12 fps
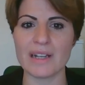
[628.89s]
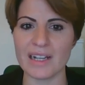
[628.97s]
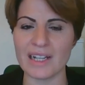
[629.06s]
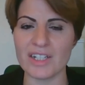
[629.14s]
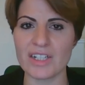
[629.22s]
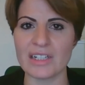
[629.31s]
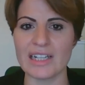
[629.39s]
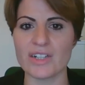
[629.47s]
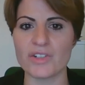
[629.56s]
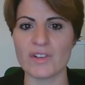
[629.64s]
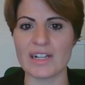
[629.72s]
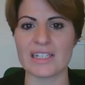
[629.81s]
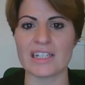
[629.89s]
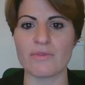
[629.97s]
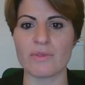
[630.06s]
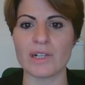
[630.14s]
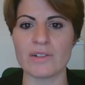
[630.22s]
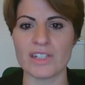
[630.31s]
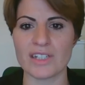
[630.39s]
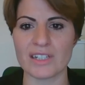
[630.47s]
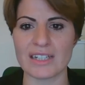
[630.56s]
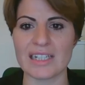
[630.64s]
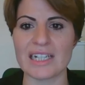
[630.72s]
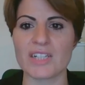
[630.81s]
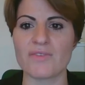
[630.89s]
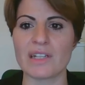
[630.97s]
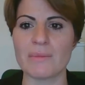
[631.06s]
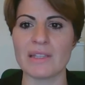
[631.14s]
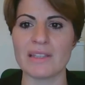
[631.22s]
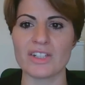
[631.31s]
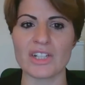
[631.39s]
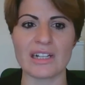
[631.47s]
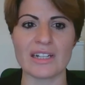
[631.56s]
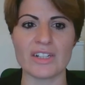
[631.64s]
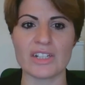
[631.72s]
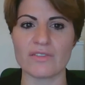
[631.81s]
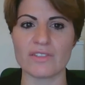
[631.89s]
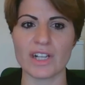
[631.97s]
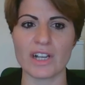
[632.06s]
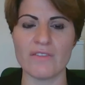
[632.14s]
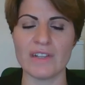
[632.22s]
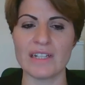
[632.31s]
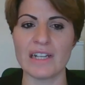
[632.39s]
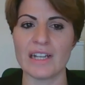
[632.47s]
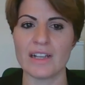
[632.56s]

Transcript: urgently addressed if we're going to successfully meet the challenges of COVID,